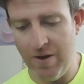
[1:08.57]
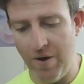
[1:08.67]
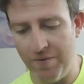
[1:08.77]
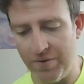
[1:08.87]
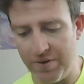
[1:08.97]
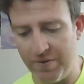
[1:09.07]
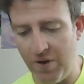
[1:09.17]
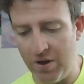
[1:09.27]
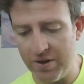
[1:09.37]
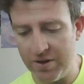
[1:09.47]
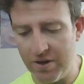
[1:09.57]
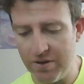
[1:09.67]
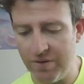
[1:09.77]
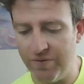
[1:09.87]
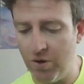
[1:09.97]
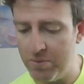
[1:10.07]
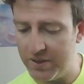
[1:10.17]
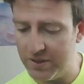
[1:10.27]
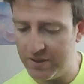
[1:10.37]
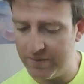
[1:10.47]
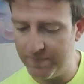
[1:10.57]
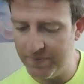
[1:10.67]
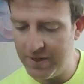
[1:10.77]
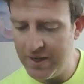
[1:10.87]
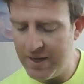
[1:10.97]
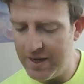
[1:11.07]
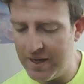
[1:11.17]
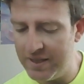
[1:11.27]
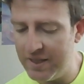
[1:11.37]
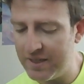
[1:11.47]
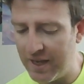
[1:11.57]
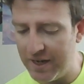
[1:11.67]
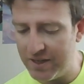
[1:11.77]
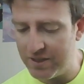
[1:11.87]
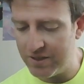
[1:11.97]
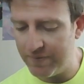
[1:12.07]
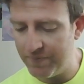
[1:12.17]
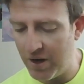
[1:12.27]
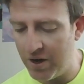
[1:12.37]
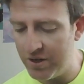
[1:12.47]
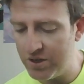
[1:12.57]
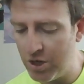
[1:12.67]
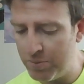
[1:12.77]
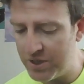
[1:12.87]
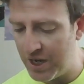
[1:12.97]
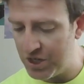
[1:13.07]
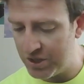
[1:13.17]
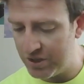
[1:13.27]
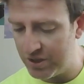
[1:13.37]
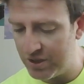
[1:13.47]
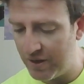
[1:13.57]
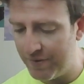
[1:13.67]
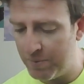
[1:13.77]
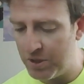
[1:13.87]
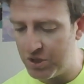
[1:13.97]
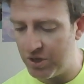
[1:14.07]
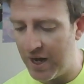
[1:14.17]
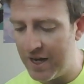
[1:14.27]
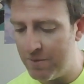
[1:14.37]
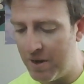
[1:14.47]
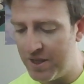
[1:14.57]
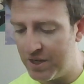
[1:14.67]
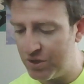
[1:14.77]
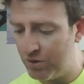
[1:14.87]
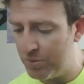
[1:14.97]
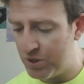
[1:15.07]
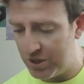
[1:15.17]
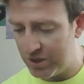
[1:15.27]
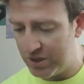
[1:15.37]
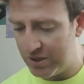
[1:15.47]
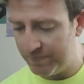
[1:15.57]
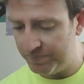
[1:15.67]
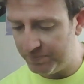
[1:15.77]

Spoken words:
over the fallen Euphorbus. In this case, our interpretations of the picture aided by the inscriptions,